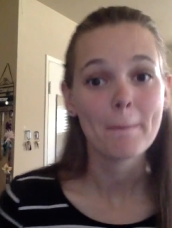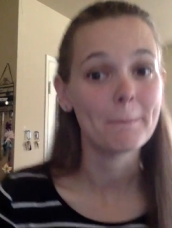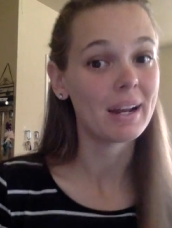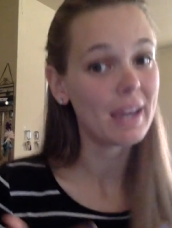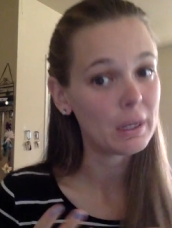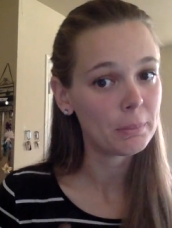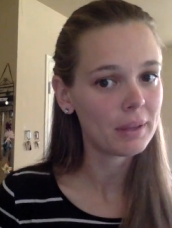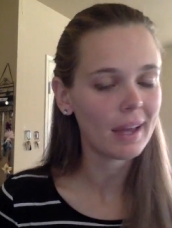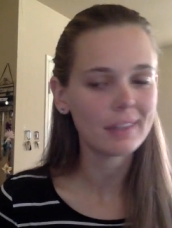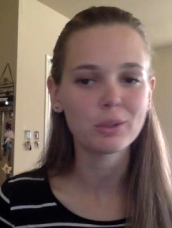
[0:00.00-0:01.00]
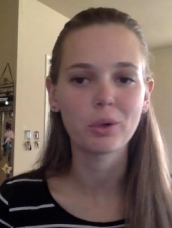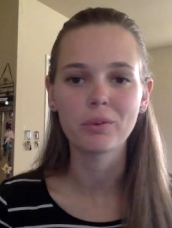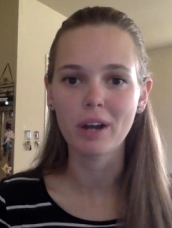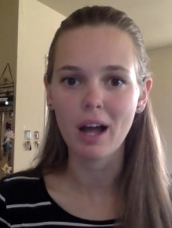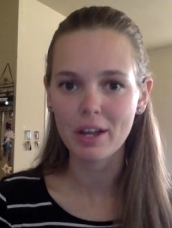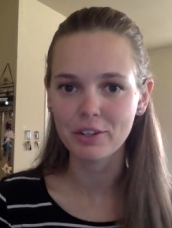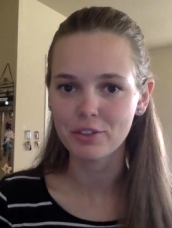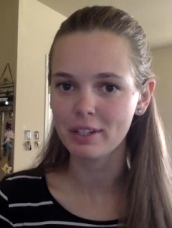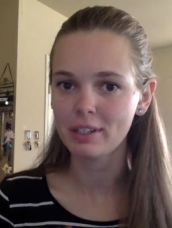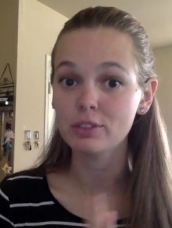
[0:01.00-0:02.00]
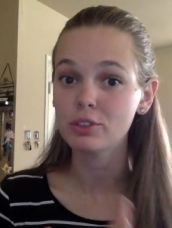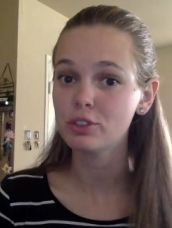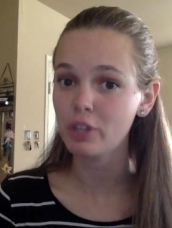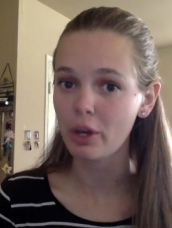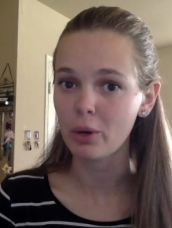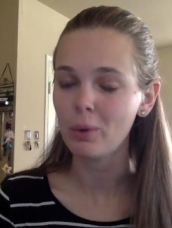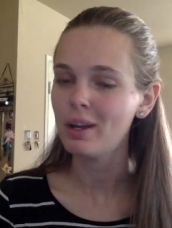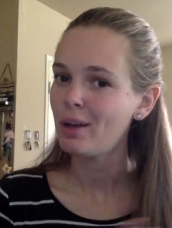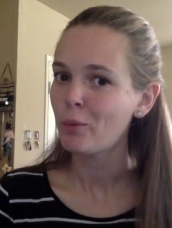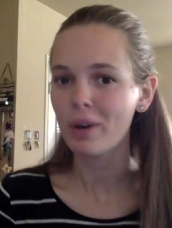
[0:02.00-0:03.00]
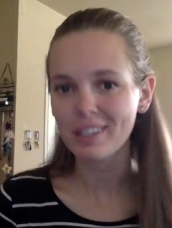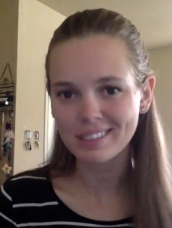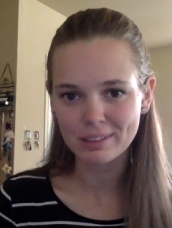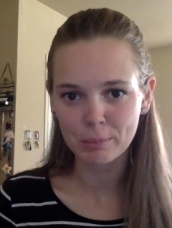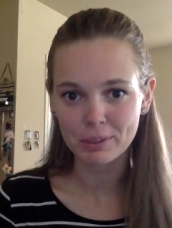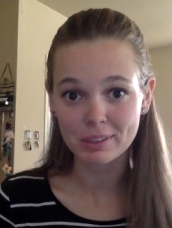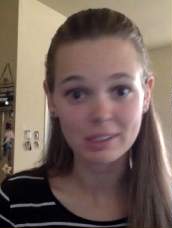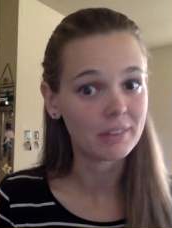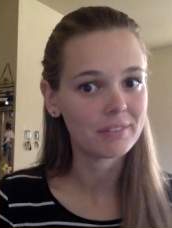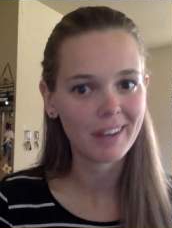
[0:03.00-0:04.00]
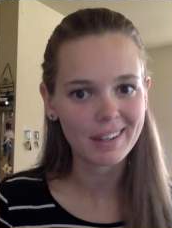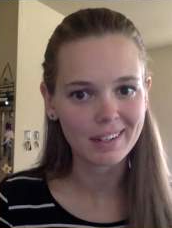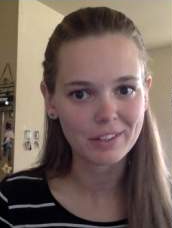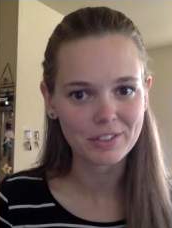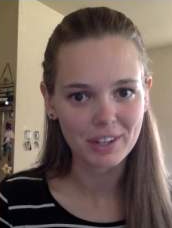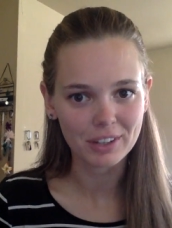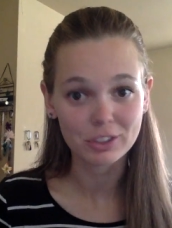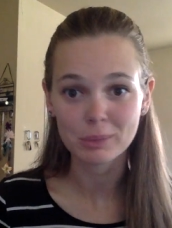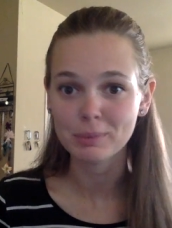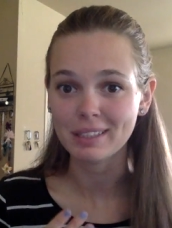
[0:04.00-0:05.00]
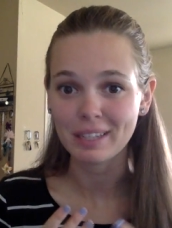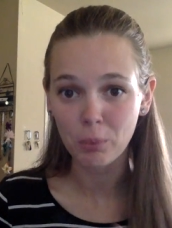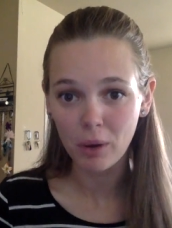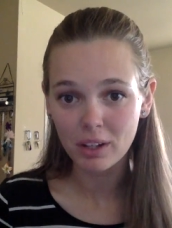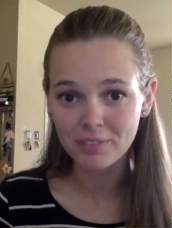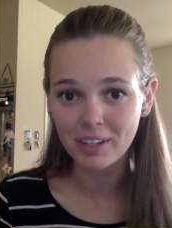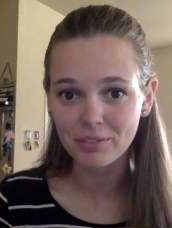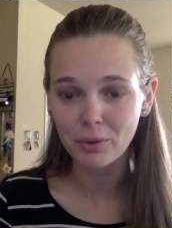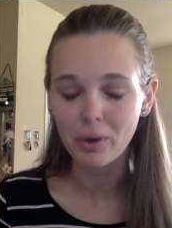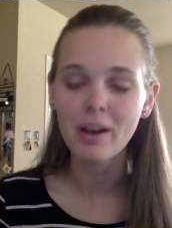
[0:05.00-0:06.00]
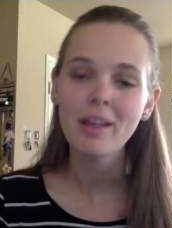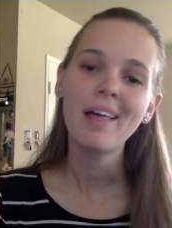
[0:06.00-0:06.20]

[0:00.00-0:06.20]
but I had applied to over 100. So where does a person even find 100 scholarships that they qualify for?